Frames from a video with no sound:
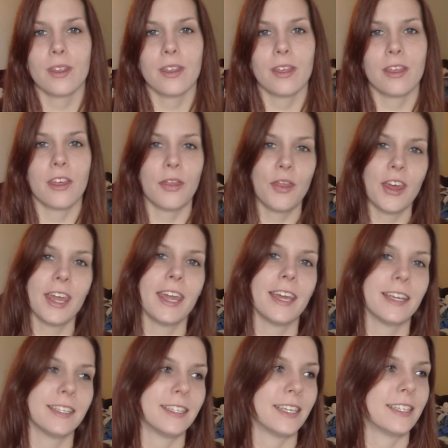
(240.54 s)
the thing
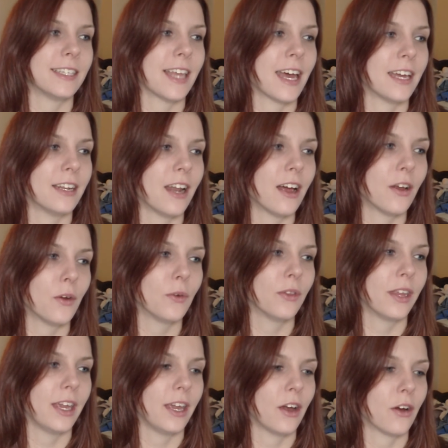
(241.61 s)
is that not
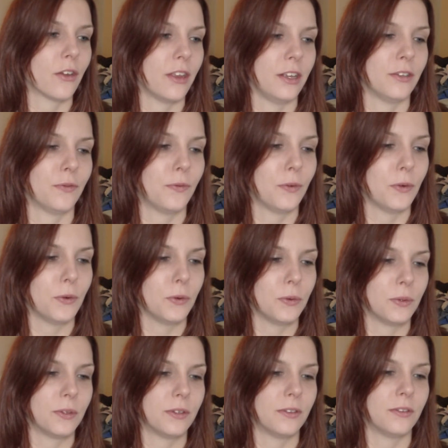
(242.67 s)
only are these
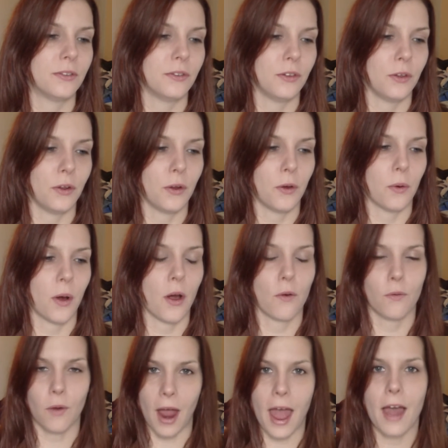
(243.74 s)
foods, you know,
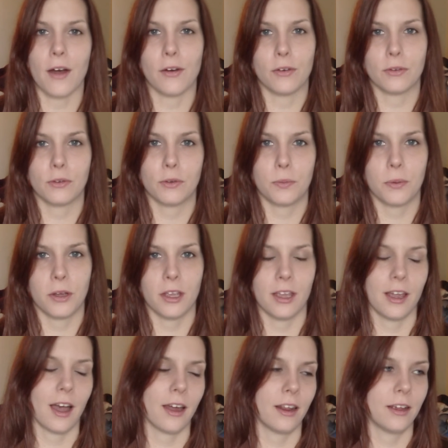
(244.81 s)
around, but
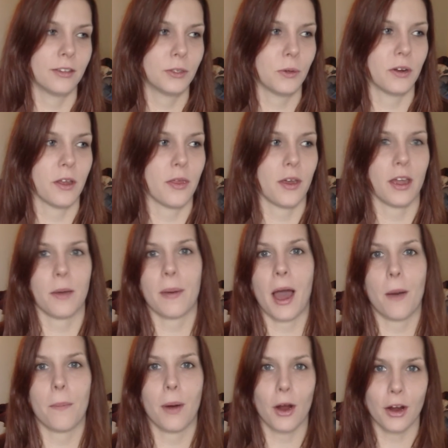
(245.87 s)
you gotta sort of think
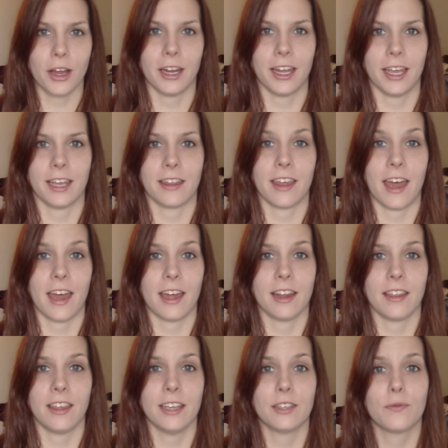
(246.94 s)
about marketing,
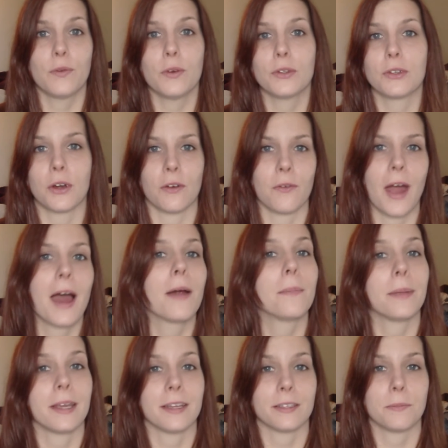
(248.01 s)
that these foods are around
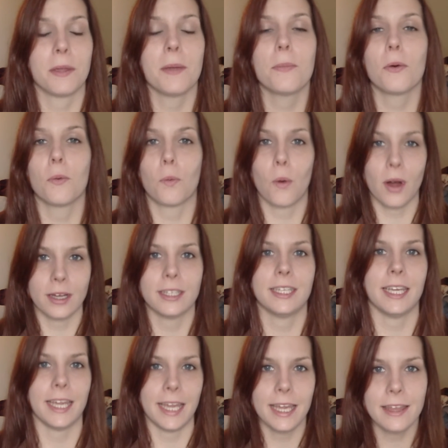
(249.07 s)
because people want
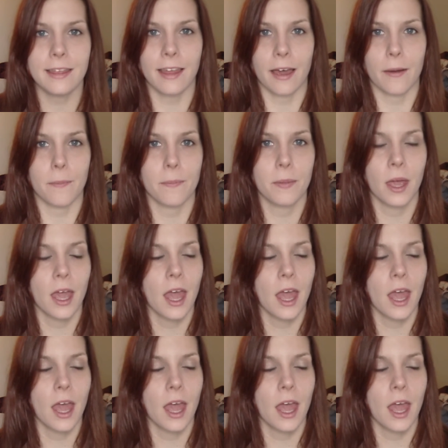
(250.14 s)
to eat them.